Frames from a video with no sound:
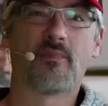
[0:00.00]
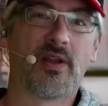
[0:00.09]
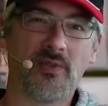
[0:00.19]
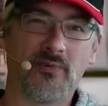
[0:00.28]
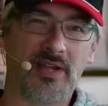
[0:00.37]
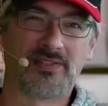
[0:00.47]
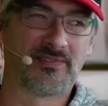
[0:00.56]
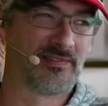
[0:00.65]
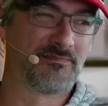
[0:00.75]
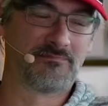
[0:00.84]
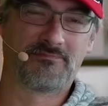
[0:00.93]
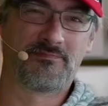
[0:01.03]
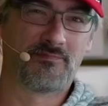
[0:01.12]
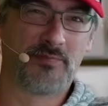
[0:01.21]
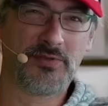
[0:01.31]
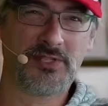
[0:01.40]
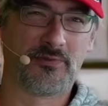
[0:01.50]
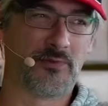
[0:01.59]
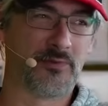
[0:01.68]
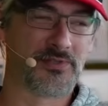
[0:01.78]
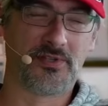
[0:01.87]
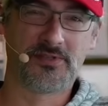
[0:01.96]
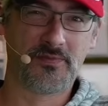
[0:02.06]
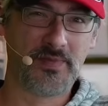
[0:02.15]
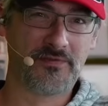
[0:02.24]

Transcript: But otherwise, it, the, mostly the results for me